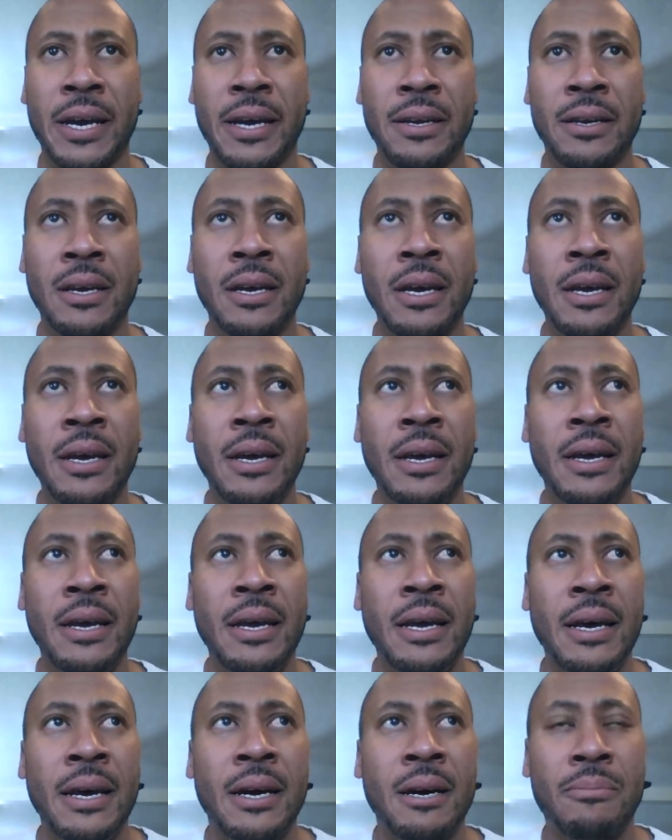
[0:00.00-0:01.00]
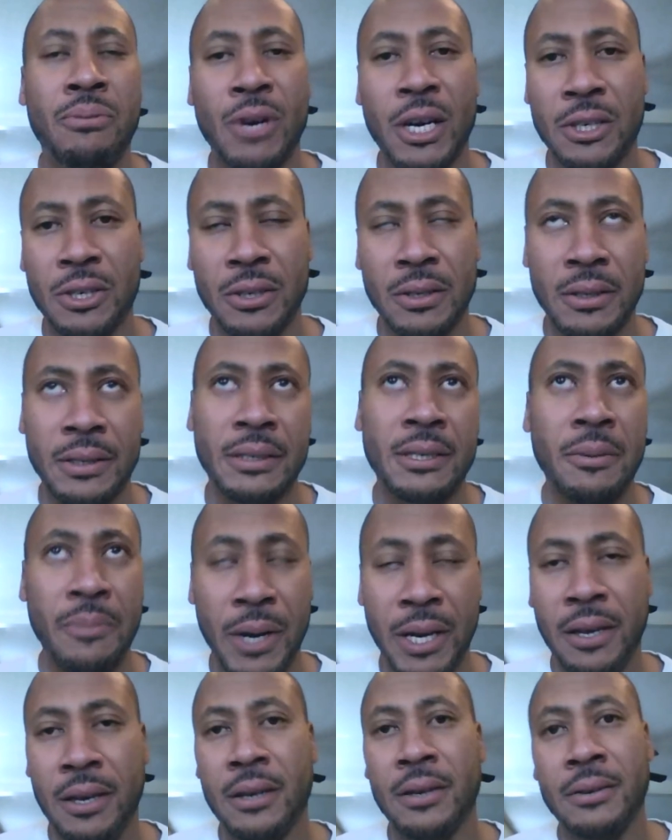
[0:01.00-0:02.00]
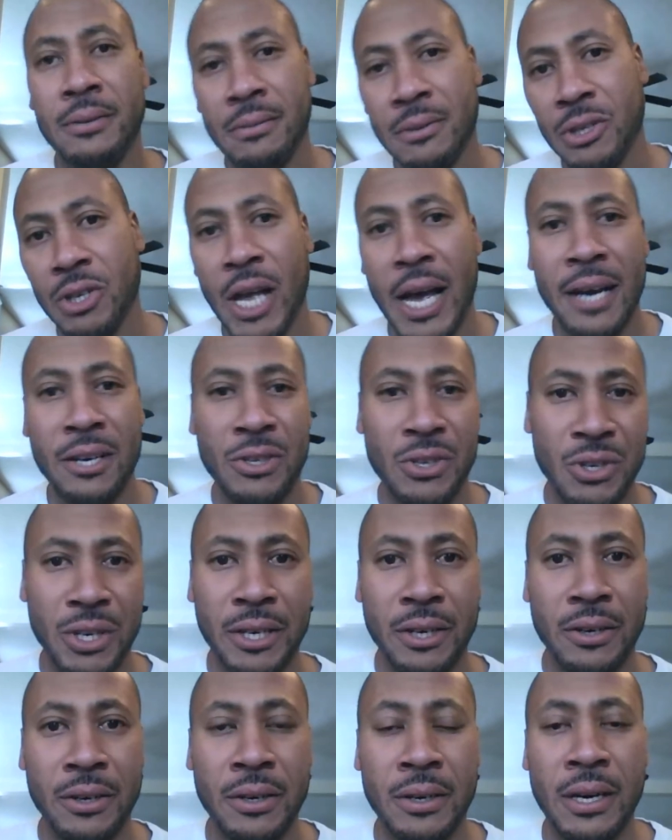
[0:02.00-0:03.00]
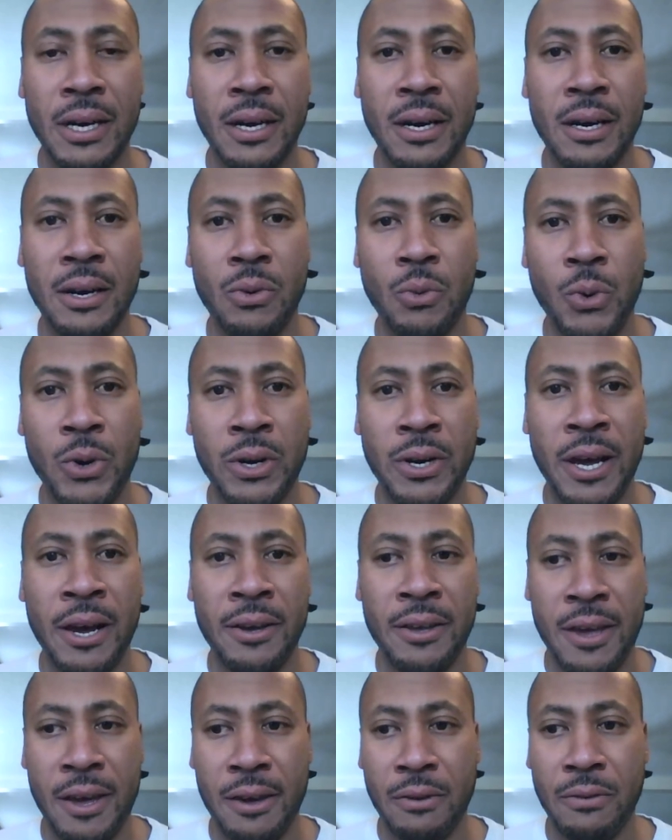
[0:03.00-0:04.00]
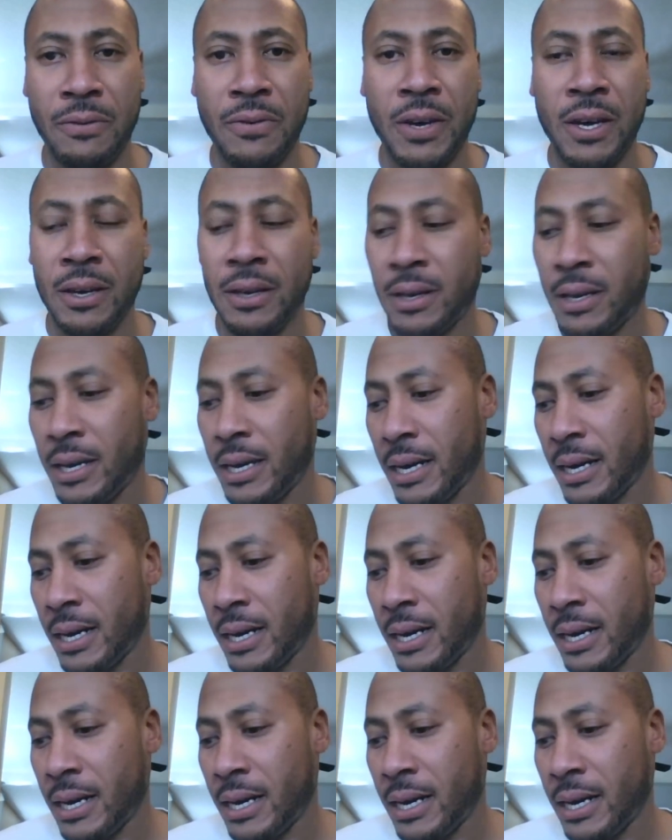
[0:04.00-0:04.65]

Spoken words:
and comedian slash singer Weird Al Yankovic.